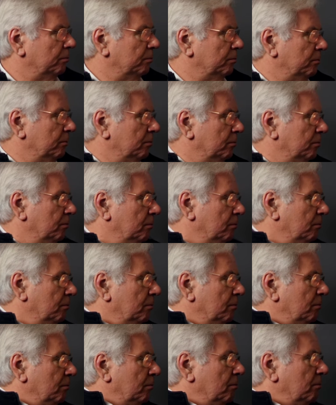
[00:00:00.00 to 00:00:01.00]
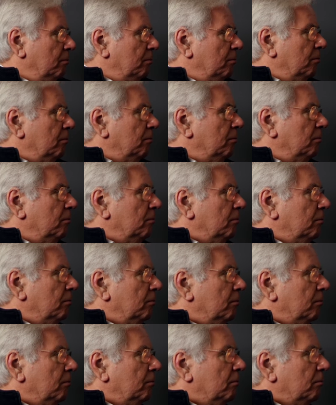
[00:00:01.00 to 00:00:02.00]

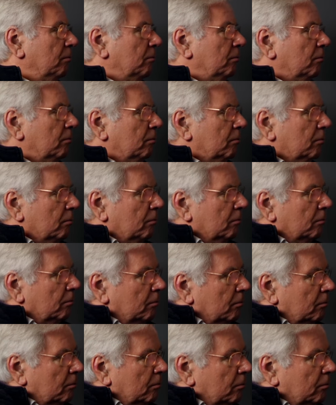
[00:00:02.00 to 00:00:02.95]
Nothing is said.